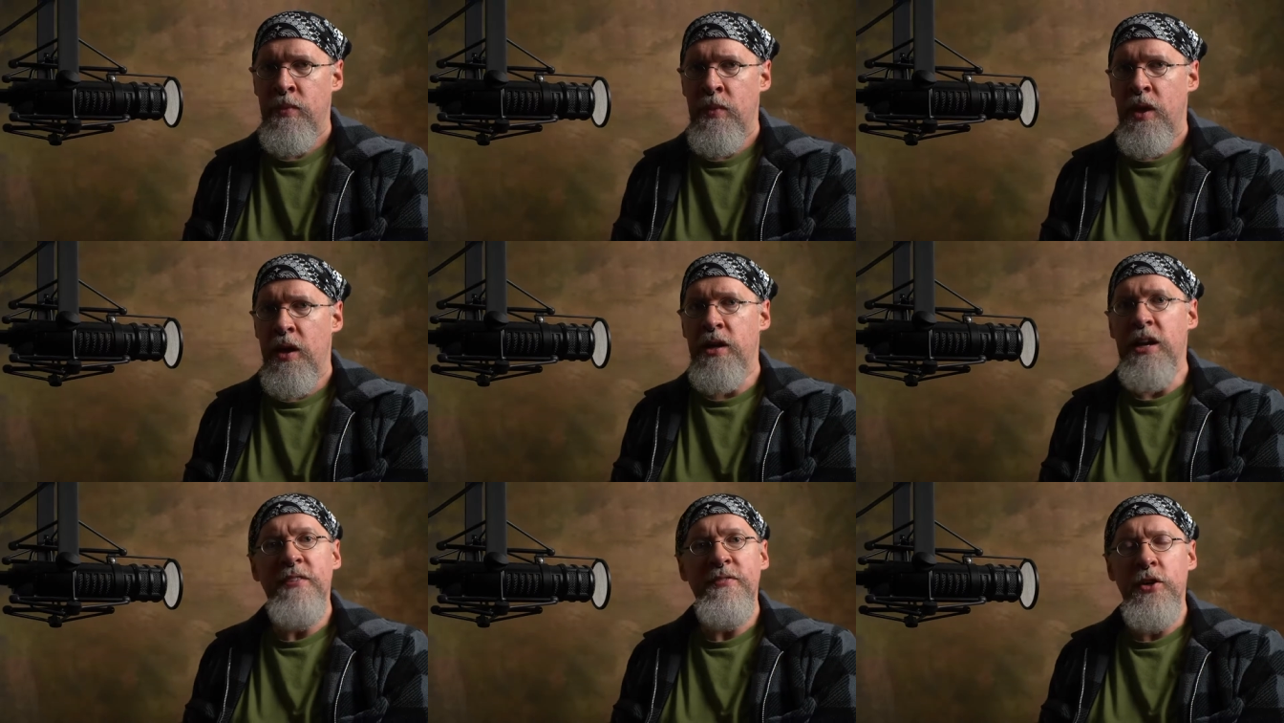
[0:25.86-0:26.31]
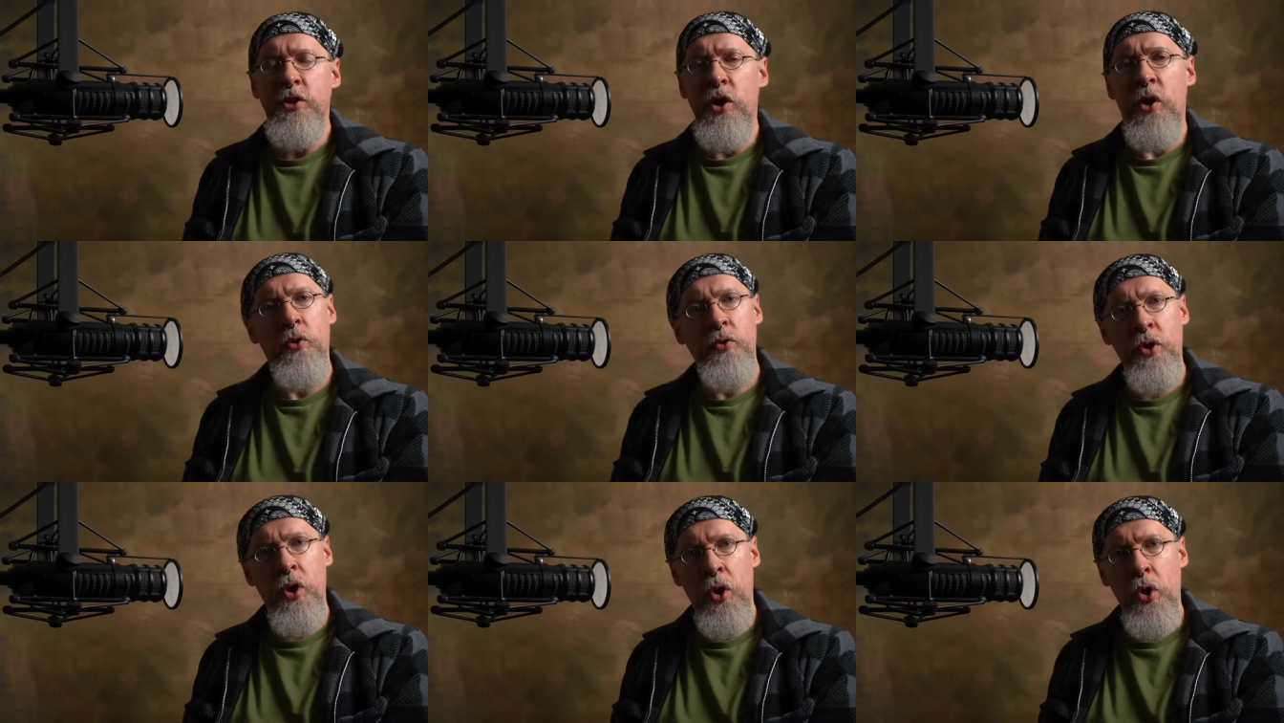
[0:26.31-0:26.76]
And if you
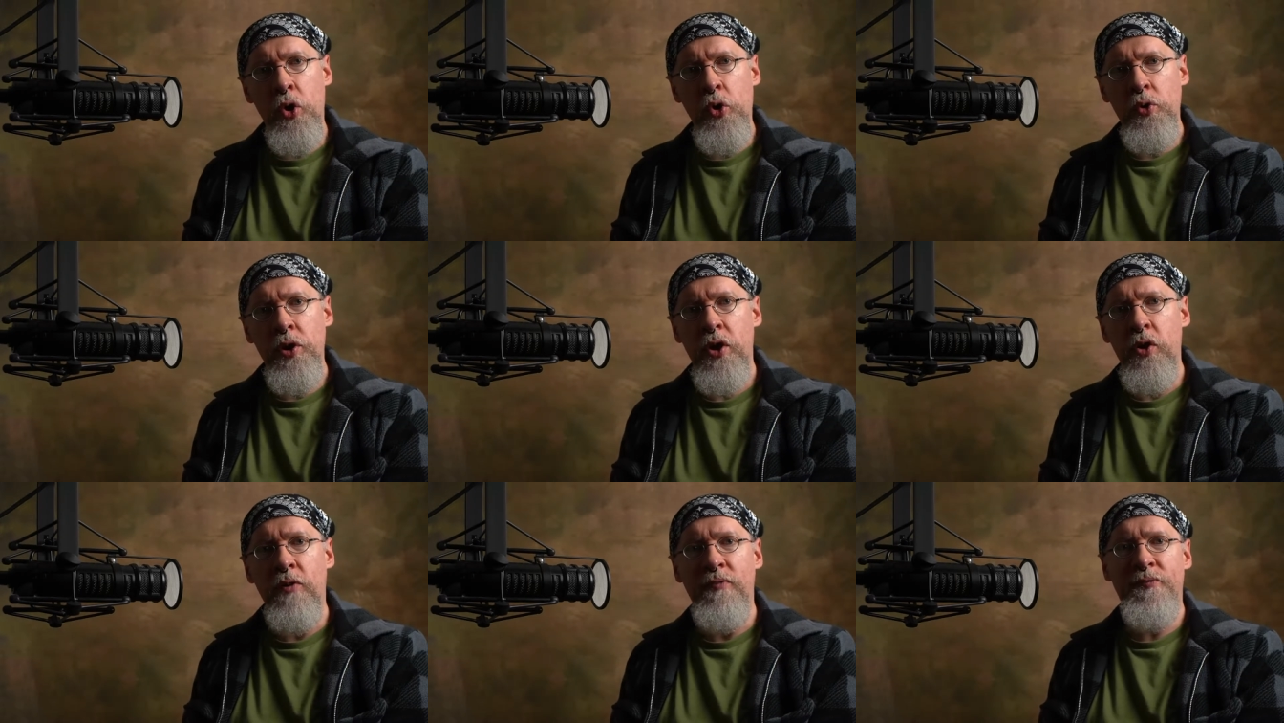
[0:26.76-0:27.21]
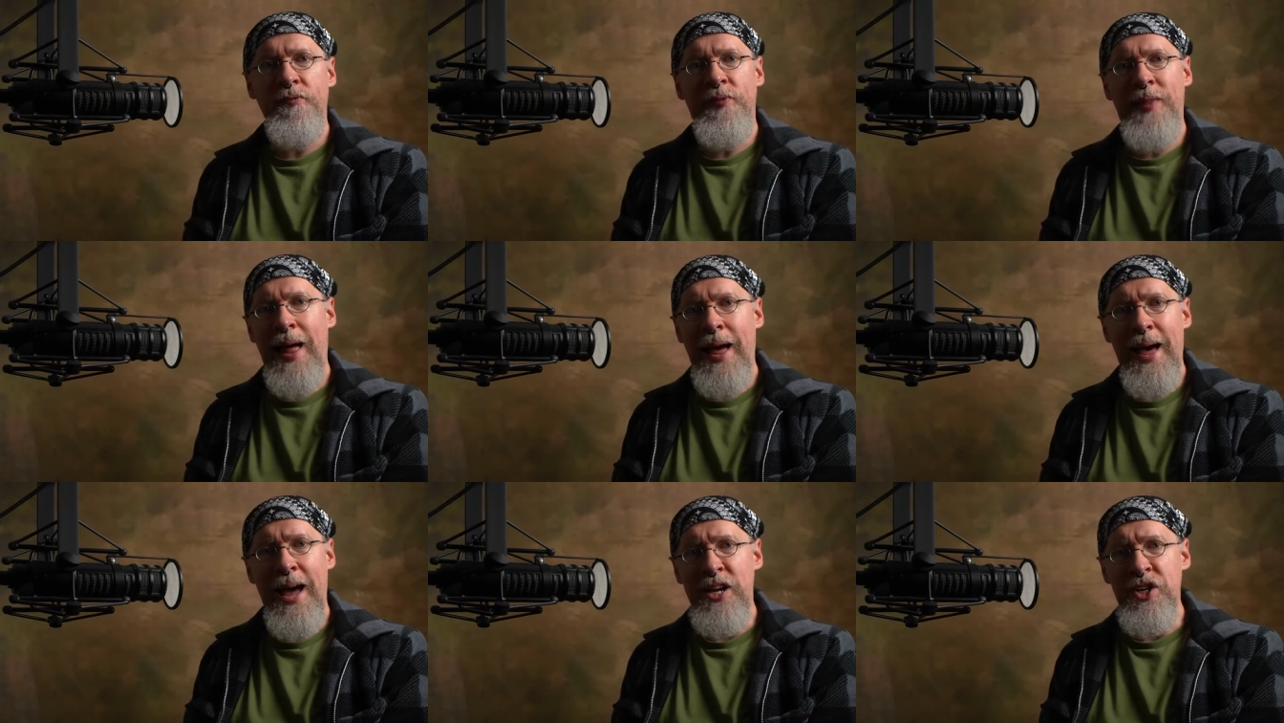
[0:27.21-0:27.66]
don't know, you know,
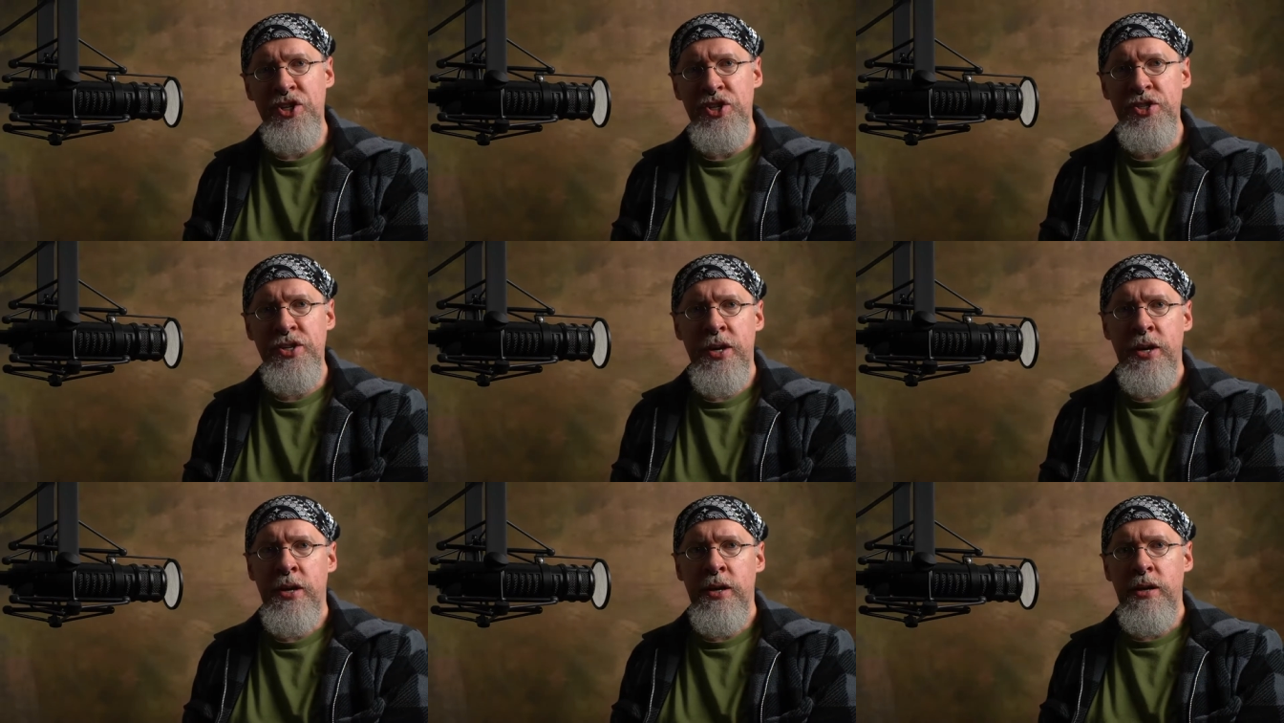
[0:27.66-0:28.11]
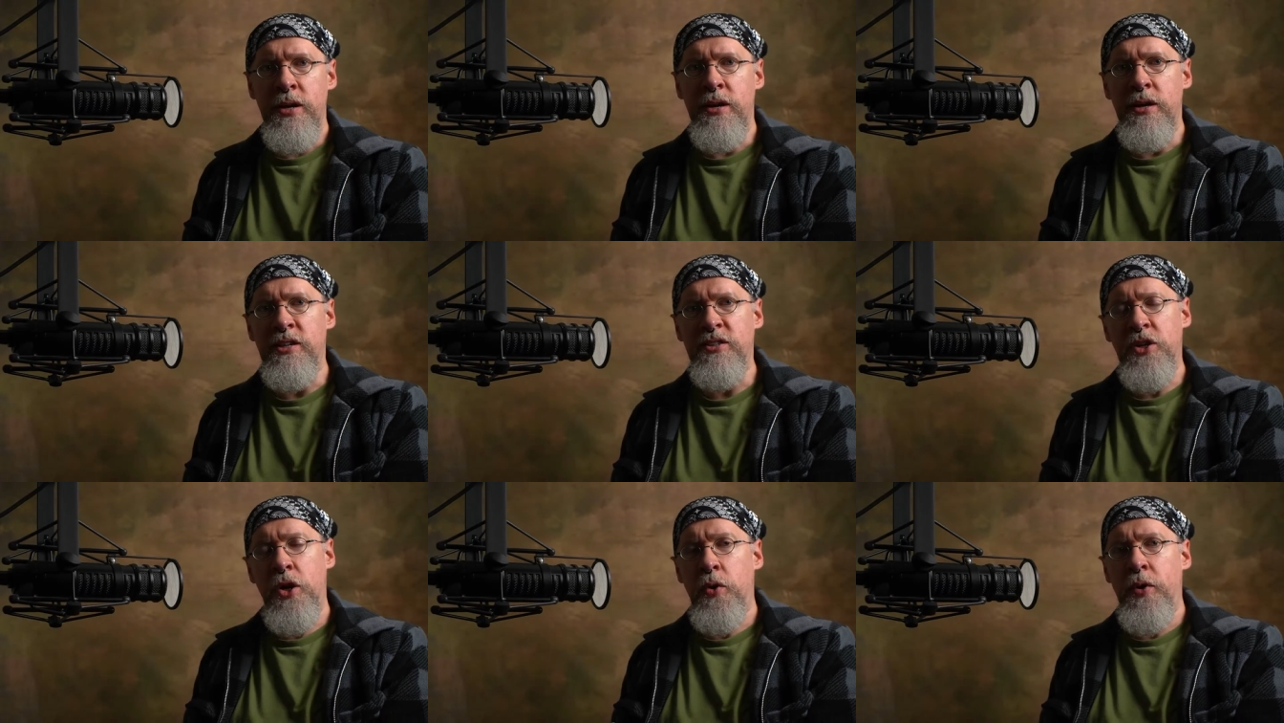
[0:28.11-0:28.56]
Flash
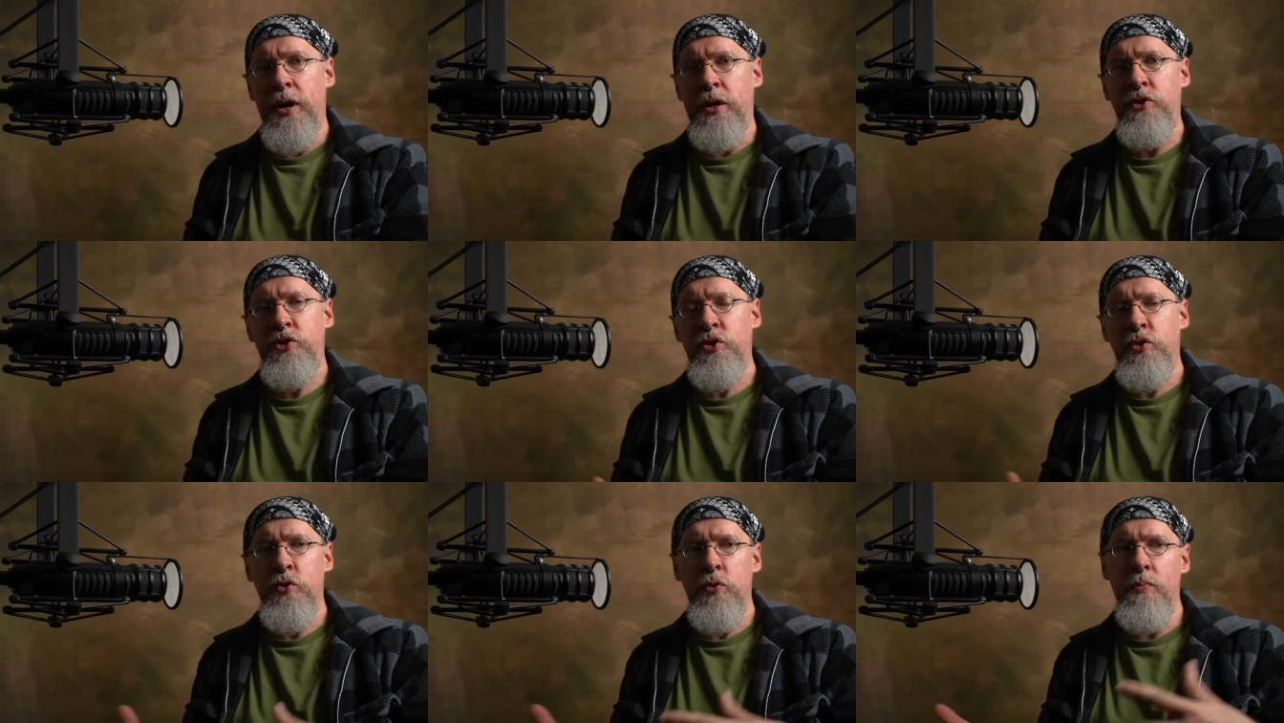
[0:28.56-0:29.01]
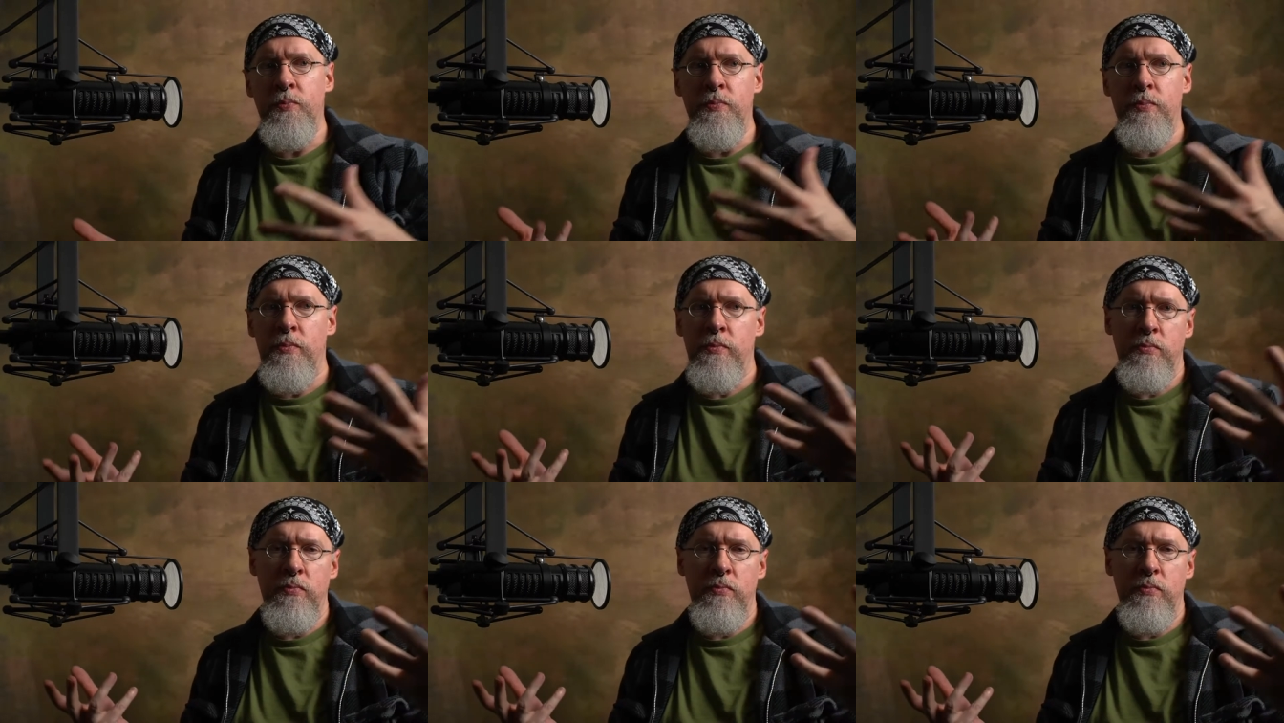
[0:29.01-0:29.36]
is going to